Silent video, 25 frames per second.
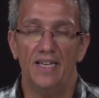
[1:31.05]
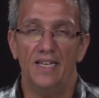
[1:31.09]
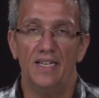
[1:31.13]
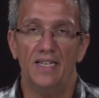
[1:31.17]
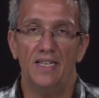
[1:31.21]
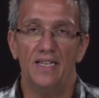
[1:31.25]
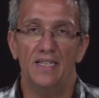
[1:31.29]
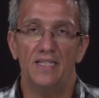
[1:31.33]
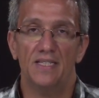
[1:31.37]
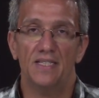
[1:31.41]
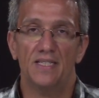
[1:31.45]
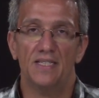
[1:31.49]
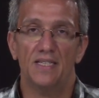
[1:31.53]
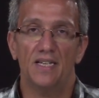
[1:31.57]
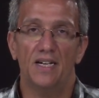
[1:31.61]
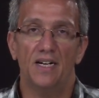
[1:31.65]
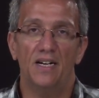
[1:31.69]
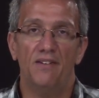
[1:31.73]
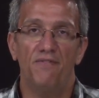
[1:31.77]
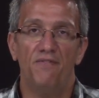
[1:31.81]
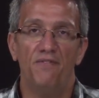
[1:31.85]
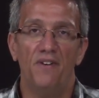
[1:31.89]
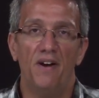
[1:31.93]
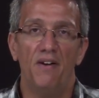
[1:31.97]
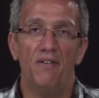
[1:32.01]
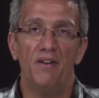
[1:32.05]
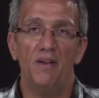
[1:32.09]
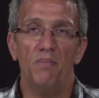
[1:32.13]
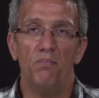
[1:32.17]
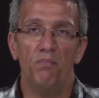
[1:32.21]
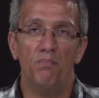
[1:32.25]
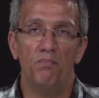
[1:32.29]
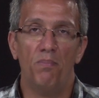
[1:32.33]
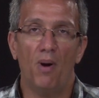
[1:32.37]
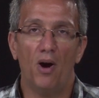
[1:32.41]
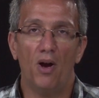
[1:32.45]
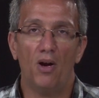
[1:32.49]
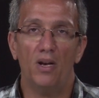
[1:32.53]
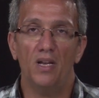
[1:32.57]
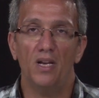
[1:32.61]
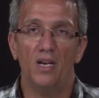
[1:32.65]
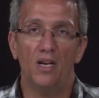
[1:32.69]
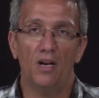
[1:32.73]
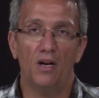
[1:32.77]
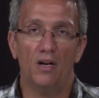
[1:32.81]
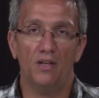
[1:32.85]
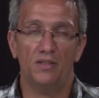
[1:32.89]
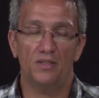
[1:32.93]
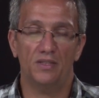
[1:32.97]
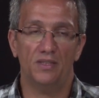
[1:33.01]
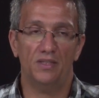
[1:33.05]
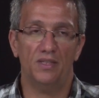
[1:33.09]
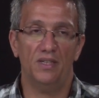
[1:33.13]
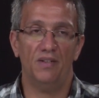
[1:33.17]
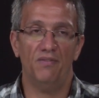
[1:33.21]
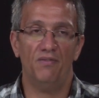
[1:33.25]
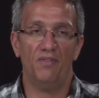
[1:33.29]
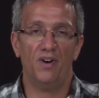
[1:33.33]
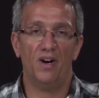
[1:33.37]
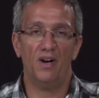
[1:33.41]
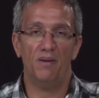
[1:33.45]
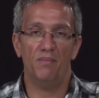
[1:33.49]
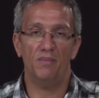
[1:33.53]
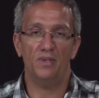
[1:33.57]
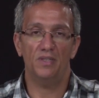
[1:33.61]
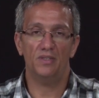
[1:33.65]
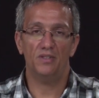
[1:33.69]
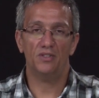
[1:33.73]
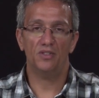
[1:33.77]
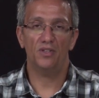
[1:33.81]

it is a very polyglot environment.